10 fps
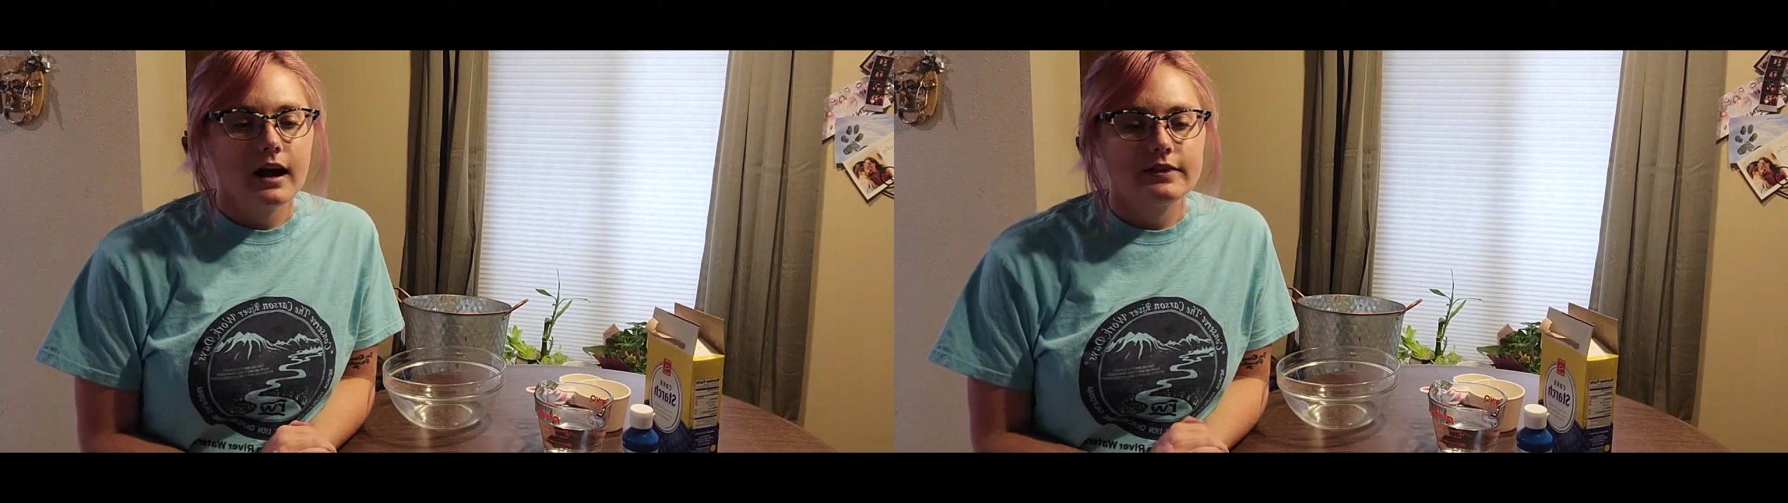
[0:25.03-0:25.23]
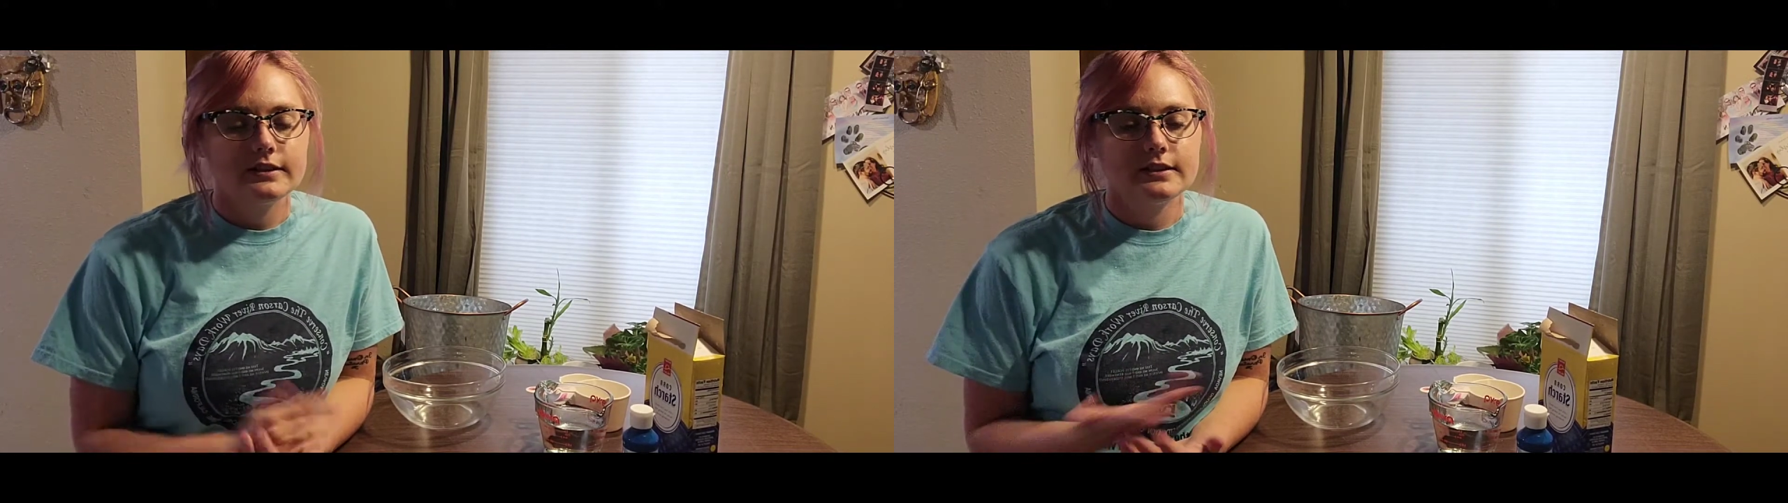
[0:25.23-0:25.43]

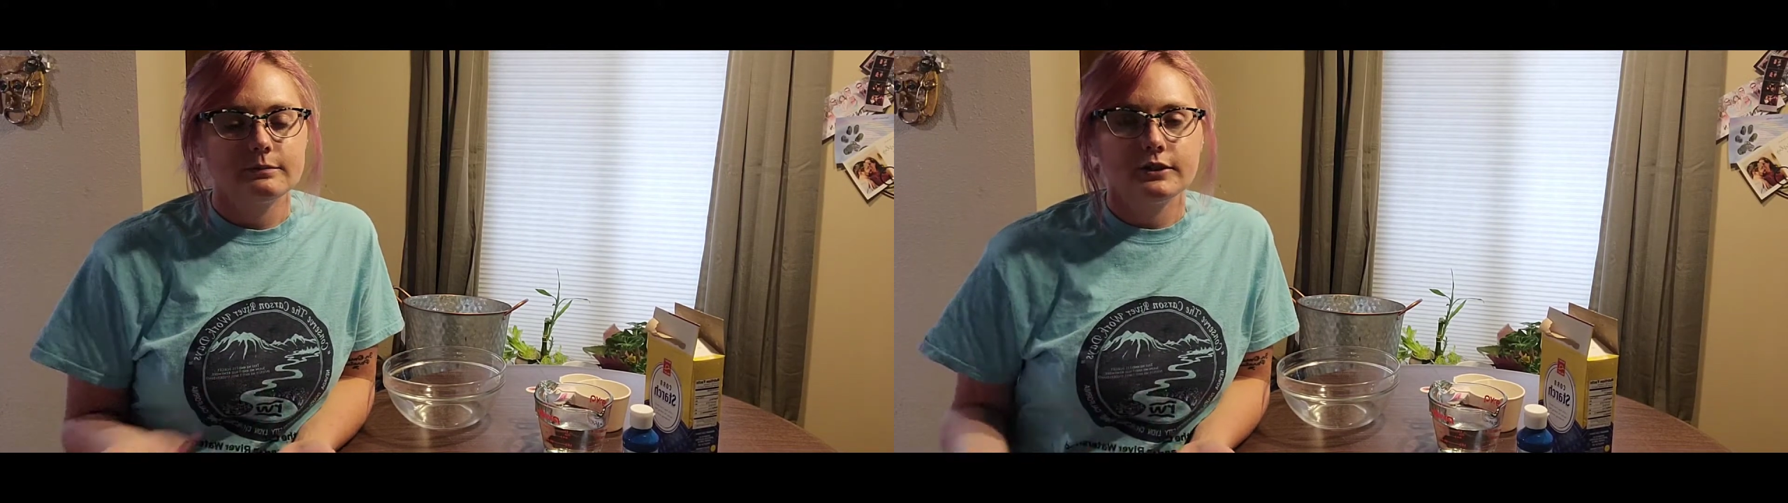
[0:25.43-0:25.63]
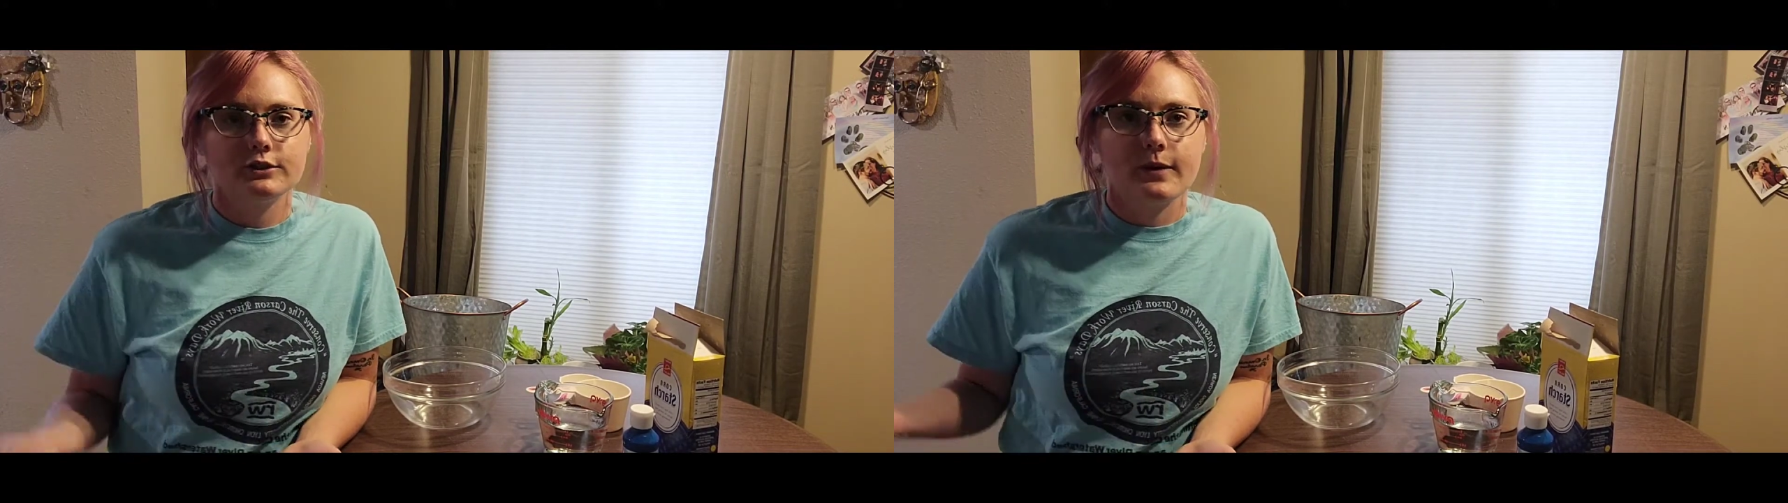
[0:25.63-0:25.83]
The
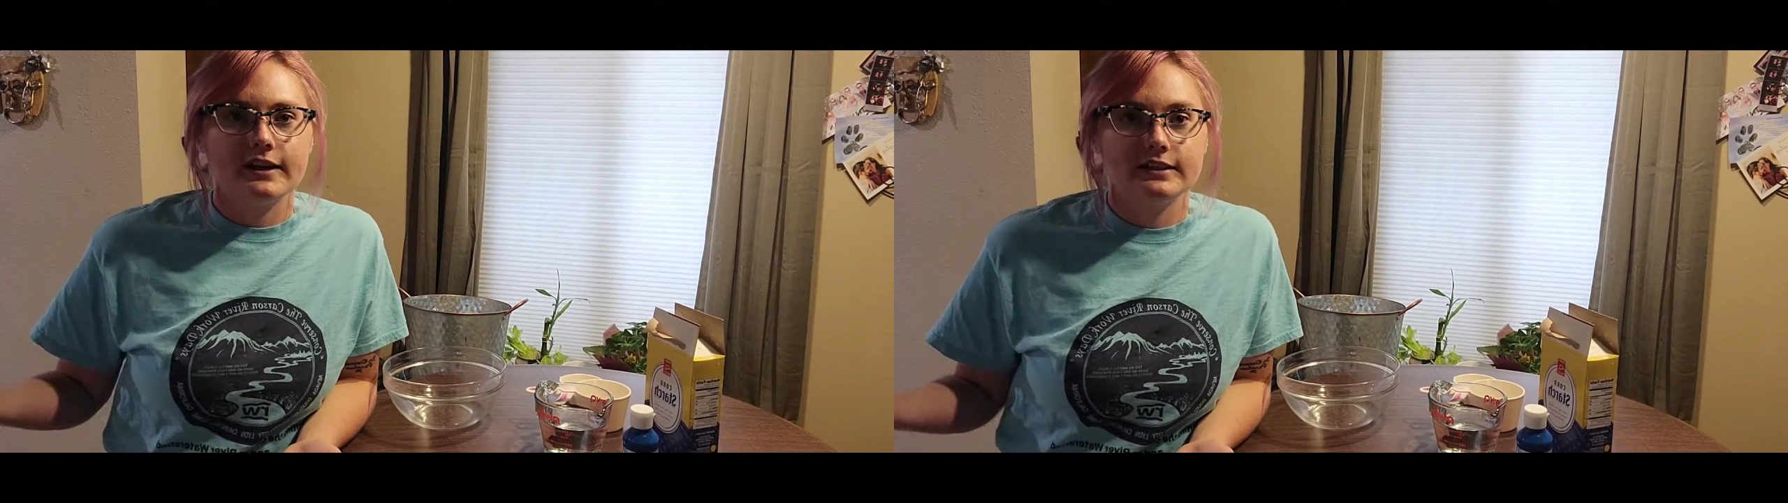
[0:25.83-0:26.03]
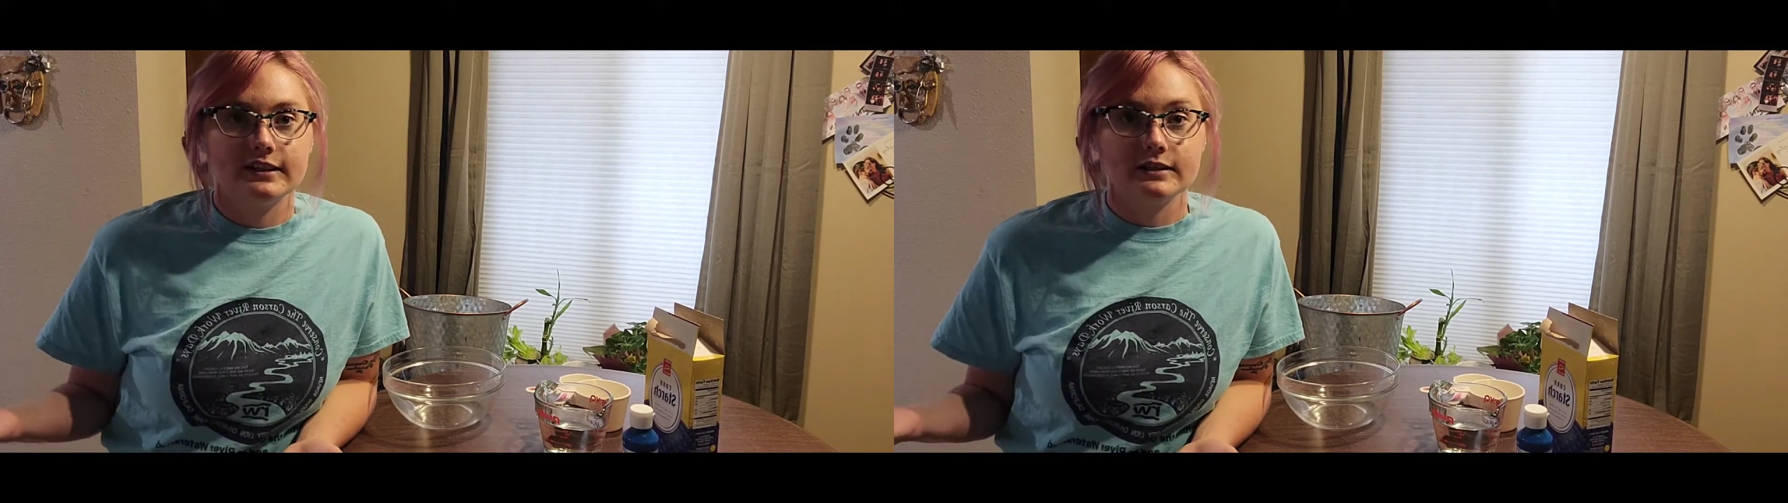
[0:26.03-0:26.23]
simplest
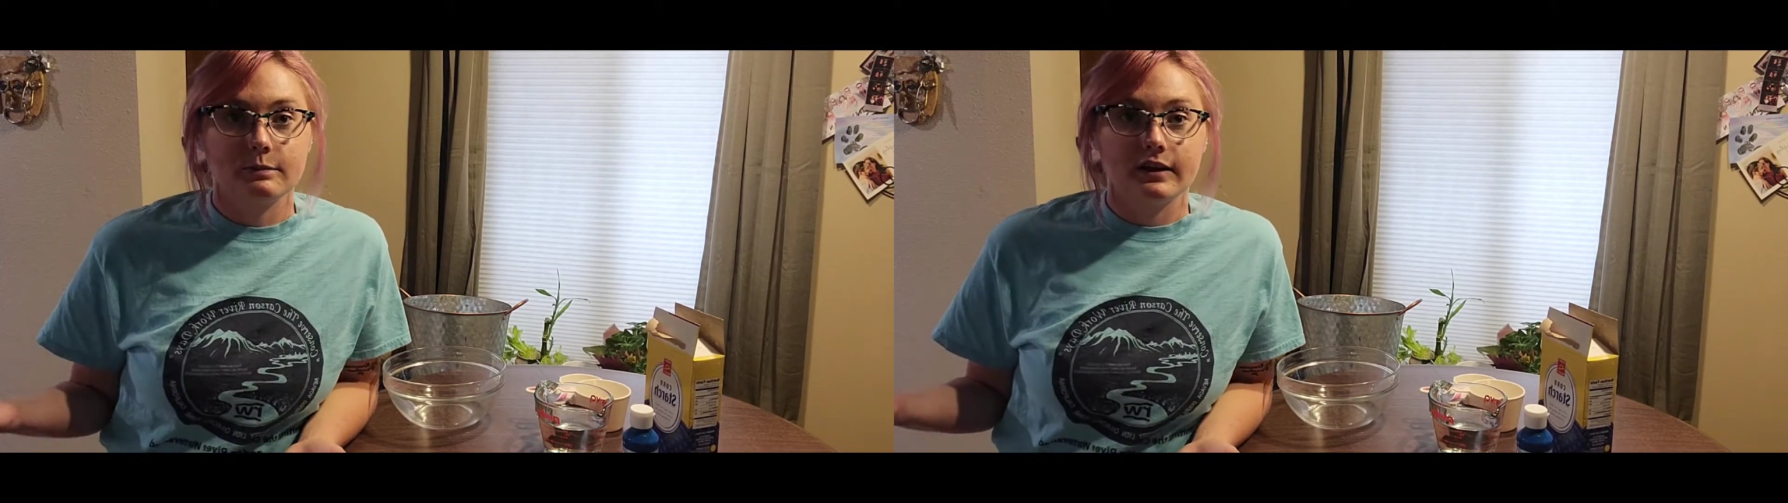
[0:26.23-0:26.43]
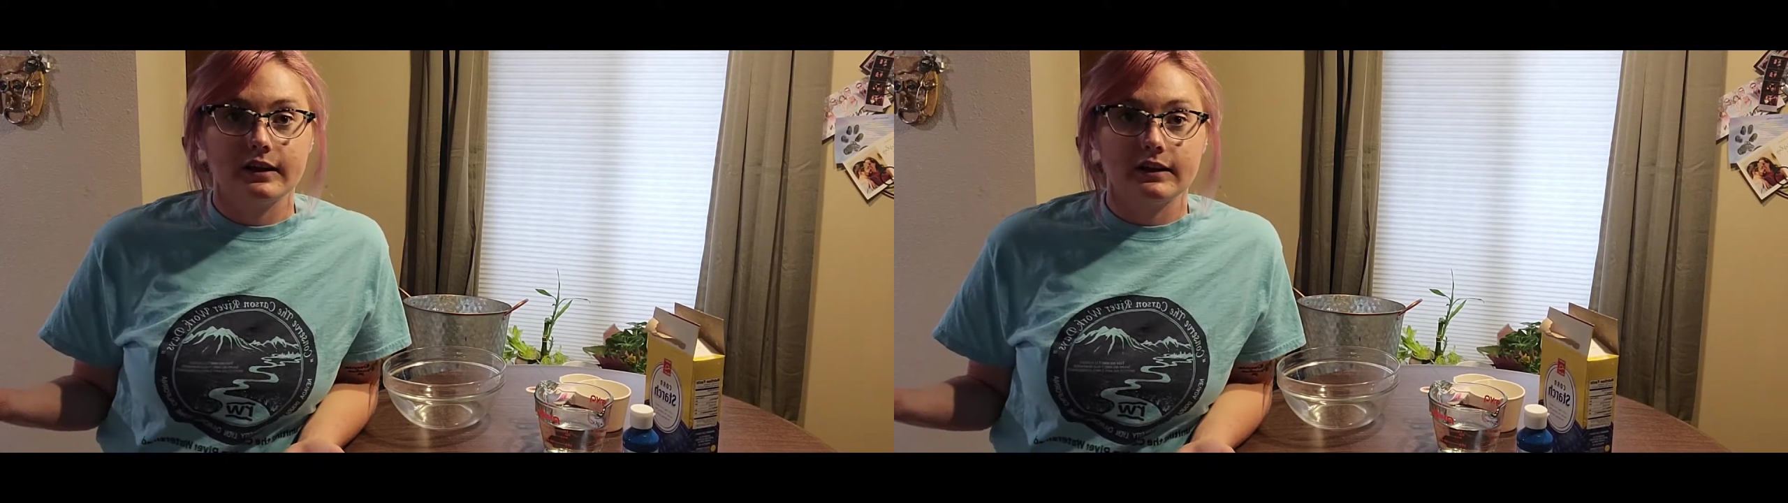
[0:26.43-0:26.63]
way to explain